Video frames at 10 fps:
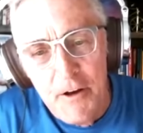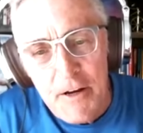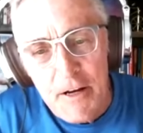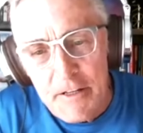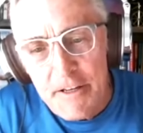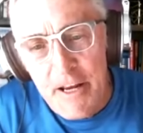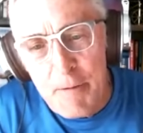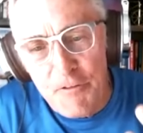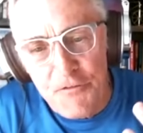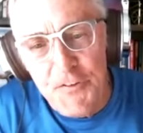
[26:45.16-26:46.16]
And he came
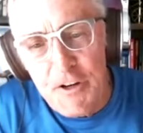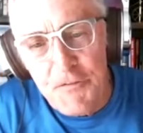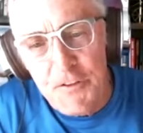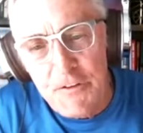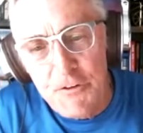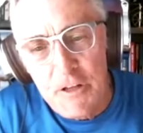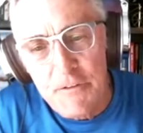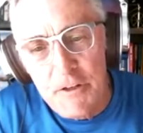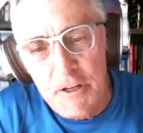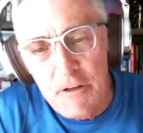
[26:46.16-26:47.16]
in fifth in the
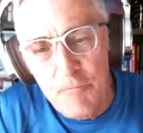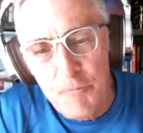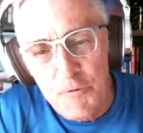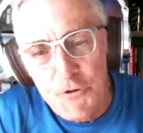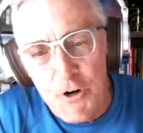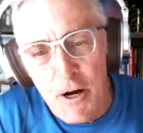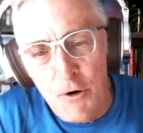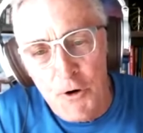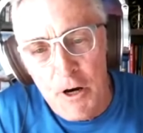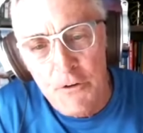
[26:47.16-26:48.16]
in the
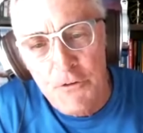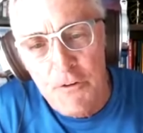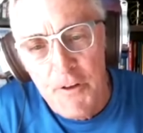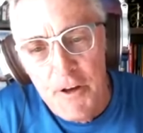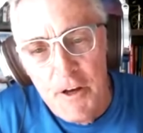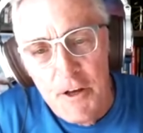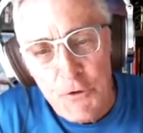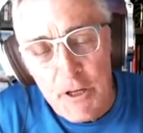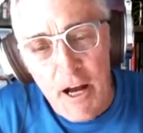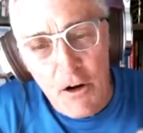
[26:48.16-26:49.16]
trial race. So
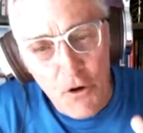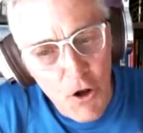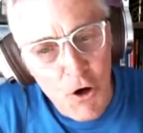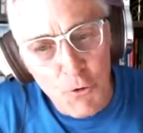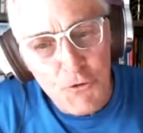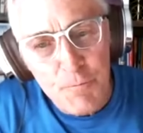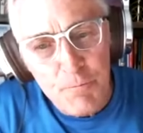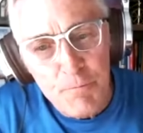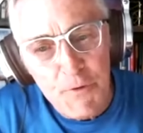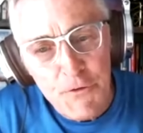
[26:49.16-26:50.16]
he got close.
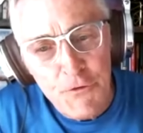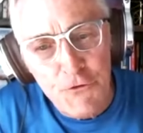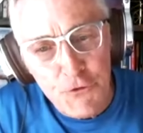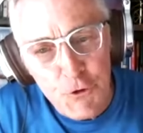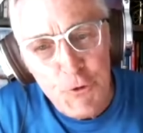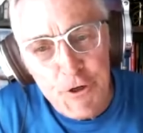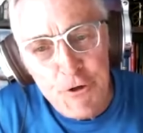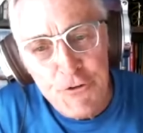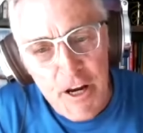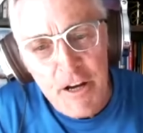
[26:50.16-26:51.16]
This is two
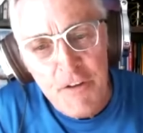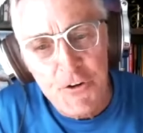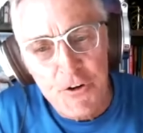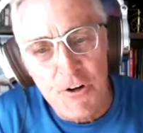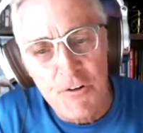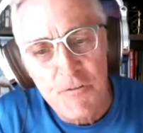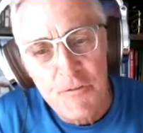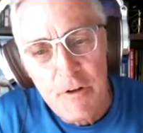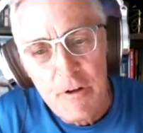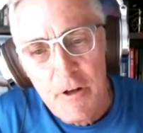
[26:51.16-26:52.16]
years after
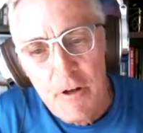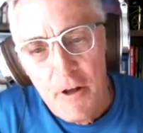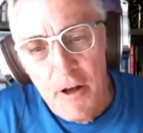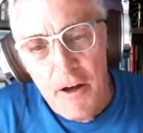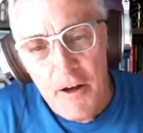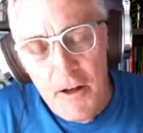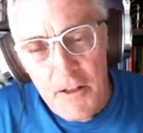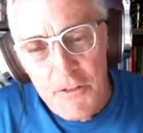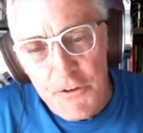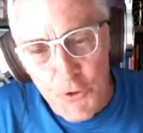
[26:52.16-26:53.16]

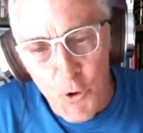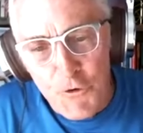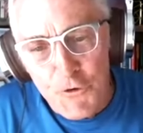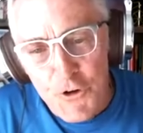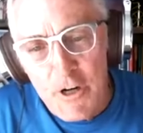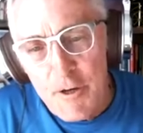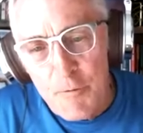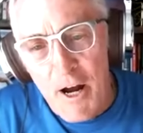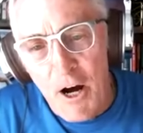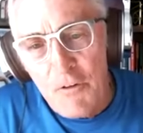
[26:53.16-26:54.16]
this overtraining
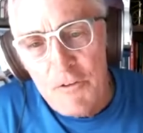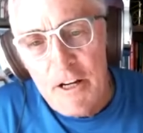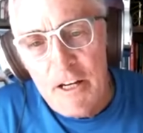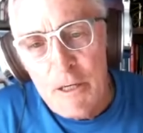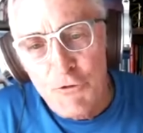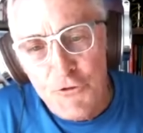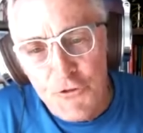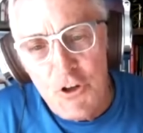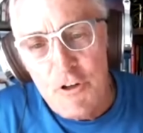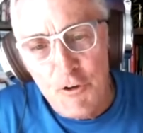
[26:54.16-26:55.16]
bout, and he was
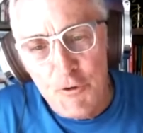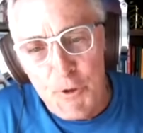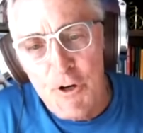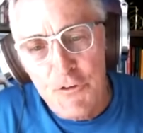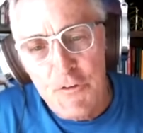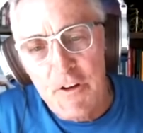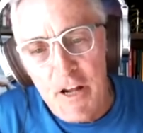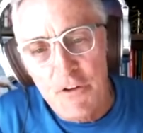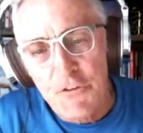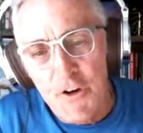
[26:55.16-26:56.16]
still experiencing the
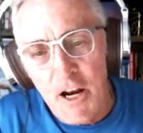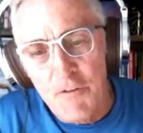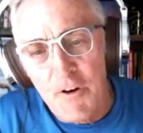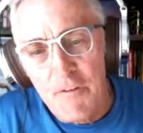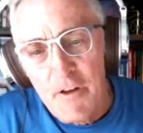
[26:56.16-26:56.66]
downside of it.